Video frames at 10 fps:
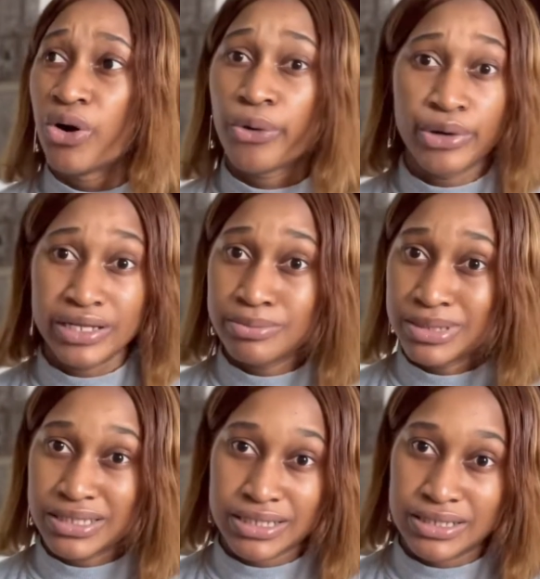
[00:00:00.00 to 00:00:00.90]

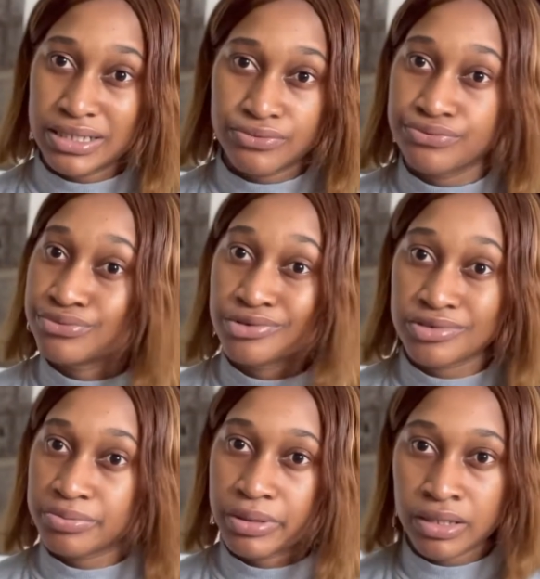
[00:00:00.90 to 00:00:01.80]
unlimited self, we'll not
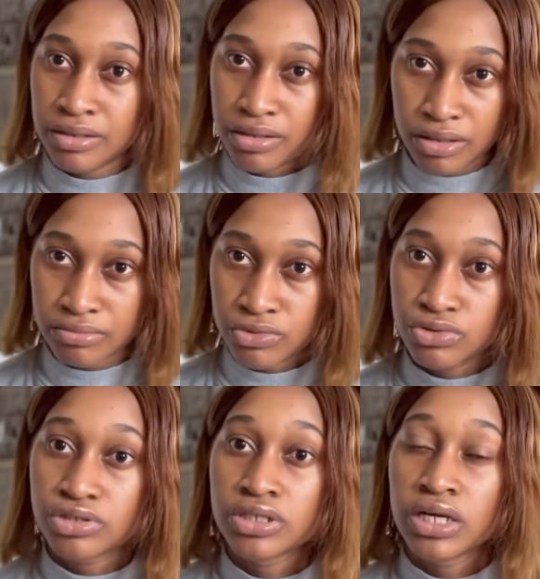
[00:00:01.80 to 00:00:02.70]
spend that
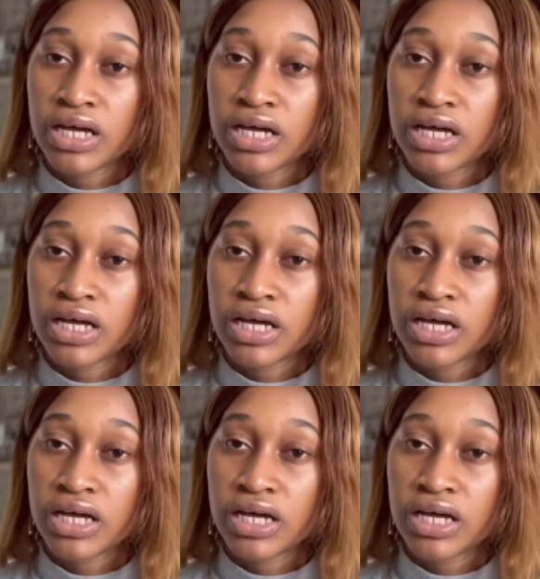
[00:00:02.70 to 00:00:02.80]
much.